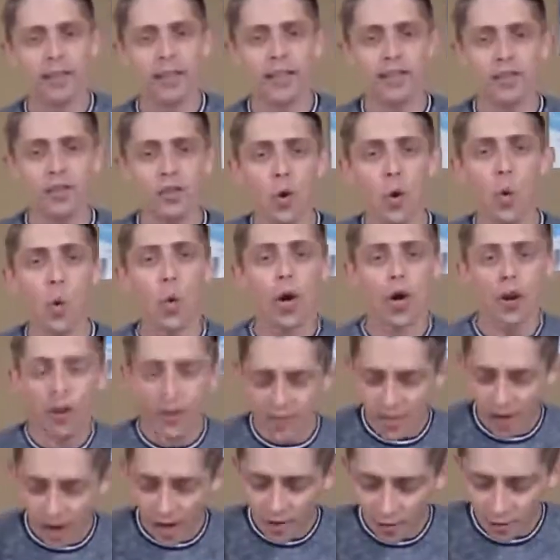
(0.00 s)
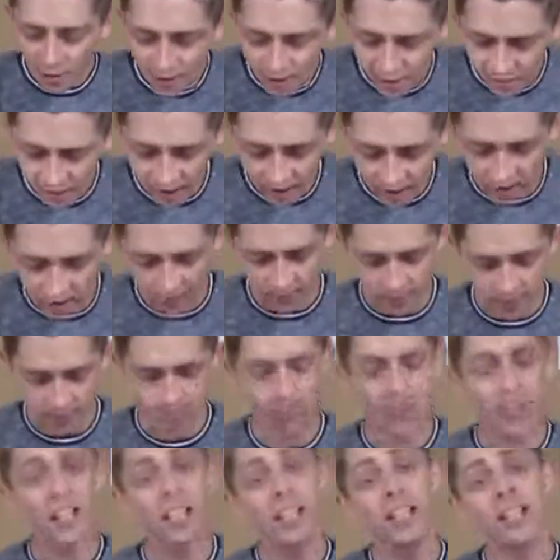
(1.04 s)
is to work to understand
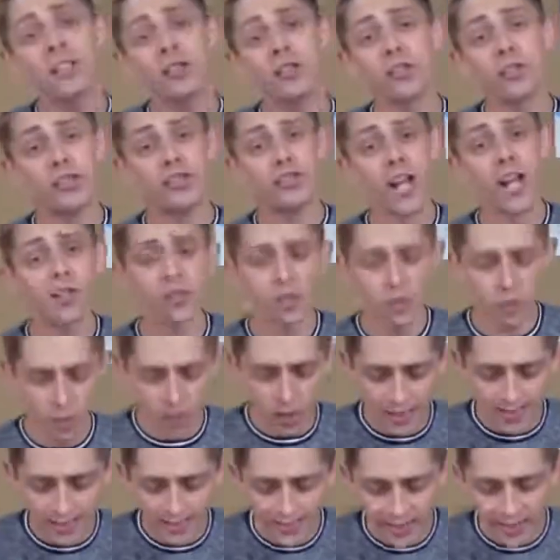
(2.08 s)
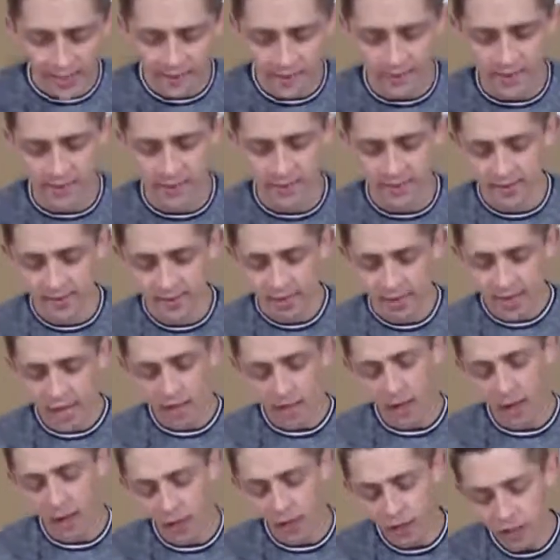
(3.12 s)
the intersectional identities
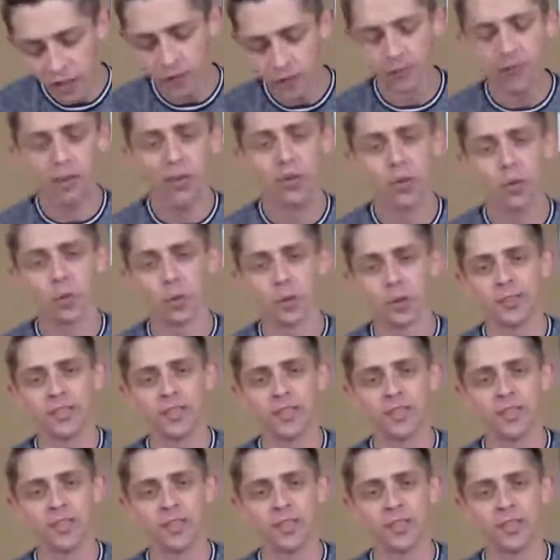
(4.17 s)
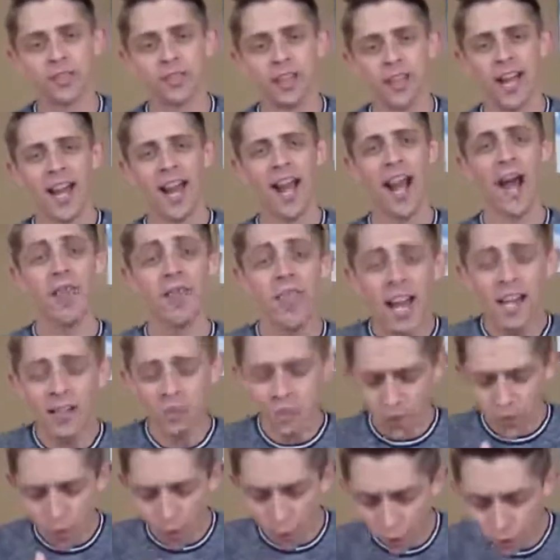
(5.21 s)
of individuals, and then
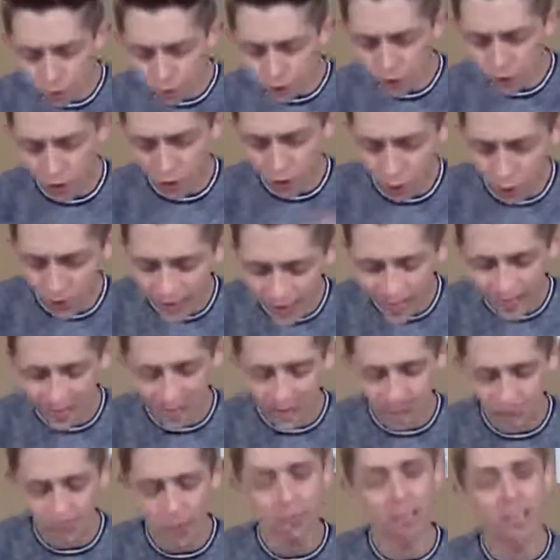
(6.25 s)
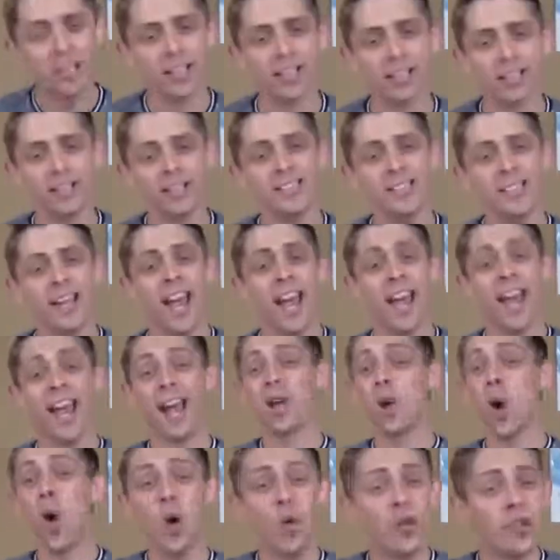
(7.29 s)
to work to create communities
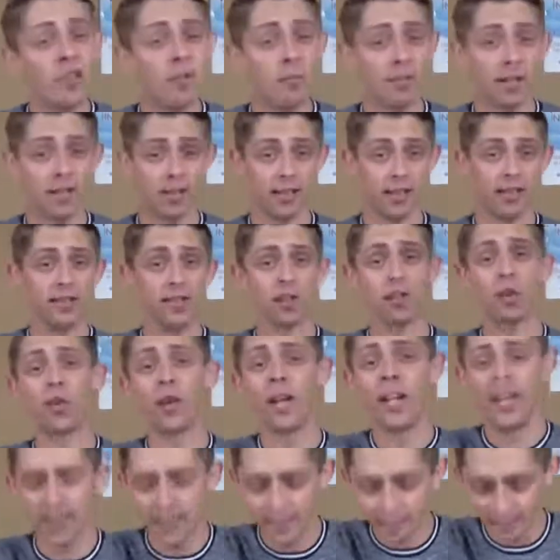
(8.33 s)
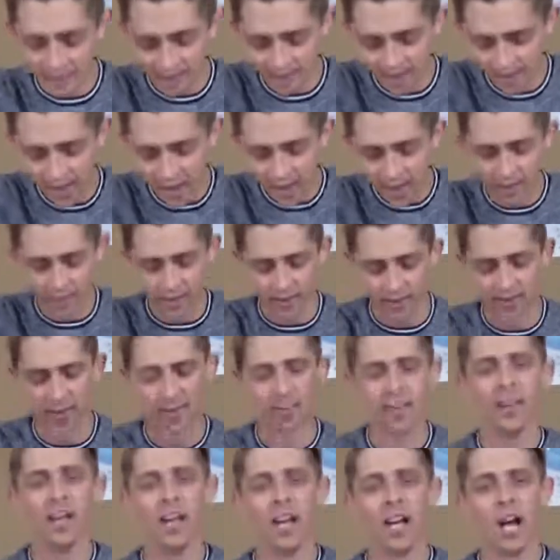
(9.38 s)
and ultimately to create a society
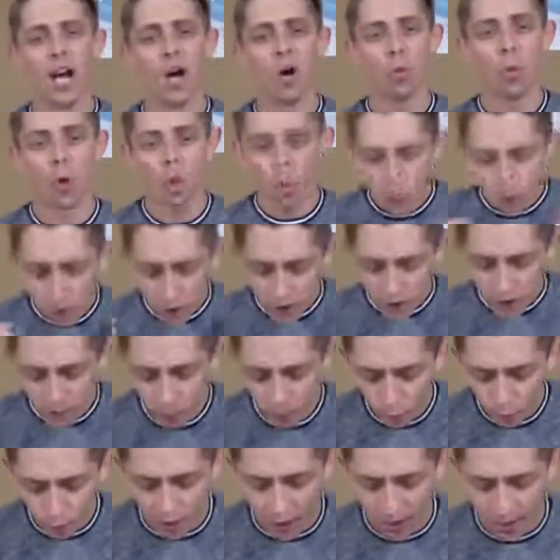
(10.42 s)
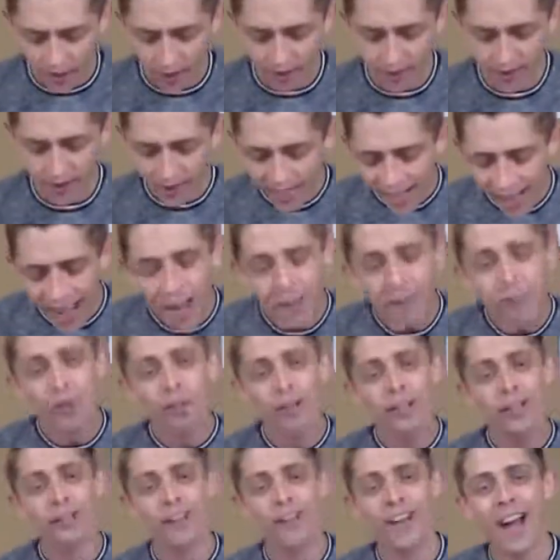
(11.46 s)
where we're liberated in
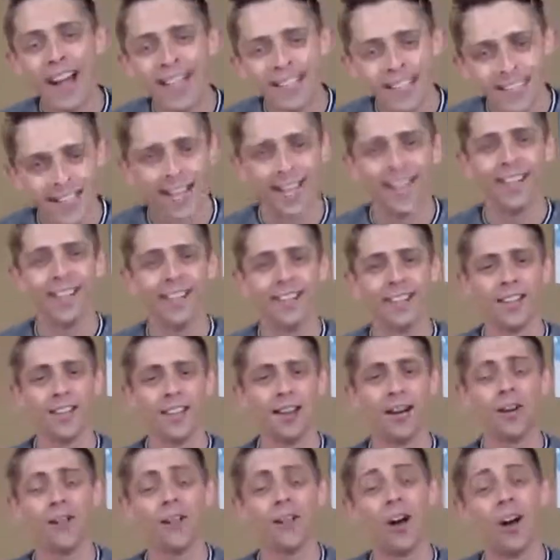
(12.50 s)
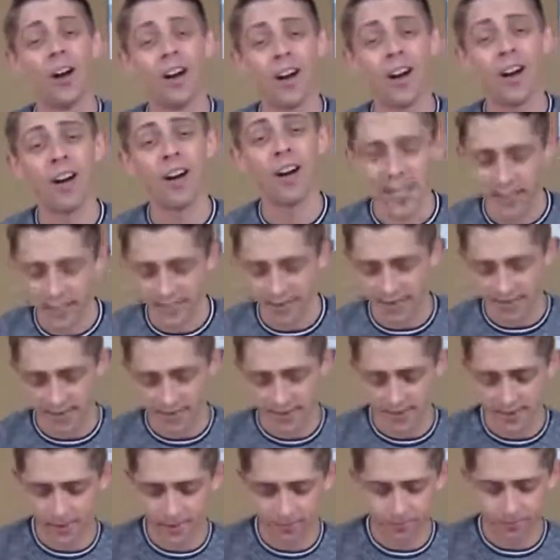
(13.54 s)
every facet of our
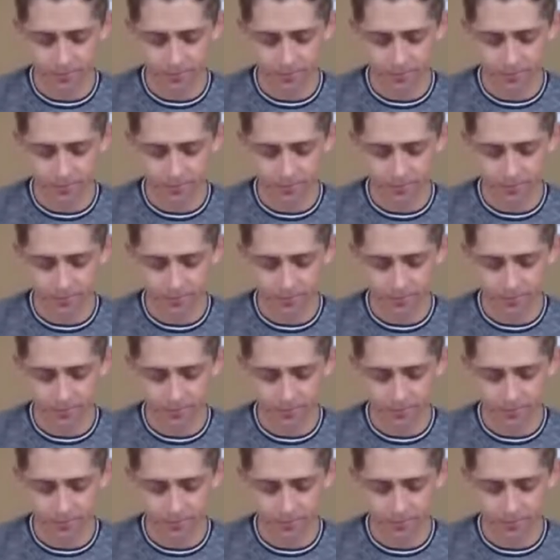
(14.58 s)
identities.